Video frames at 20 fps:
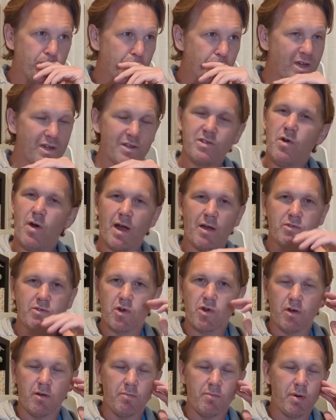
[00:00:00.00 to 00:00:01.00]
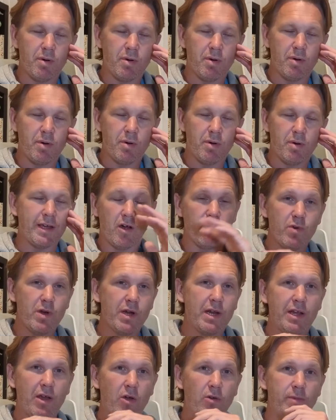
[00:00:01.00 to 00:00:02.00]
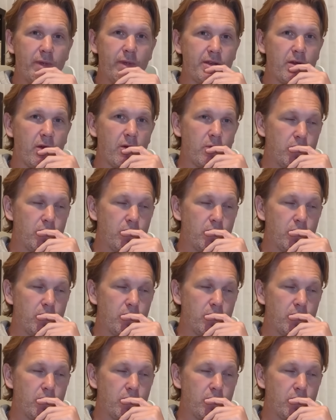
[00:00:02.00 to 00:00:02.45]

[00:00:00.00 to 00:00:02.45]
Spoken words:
That's not how Scotland play. I really hope they don't.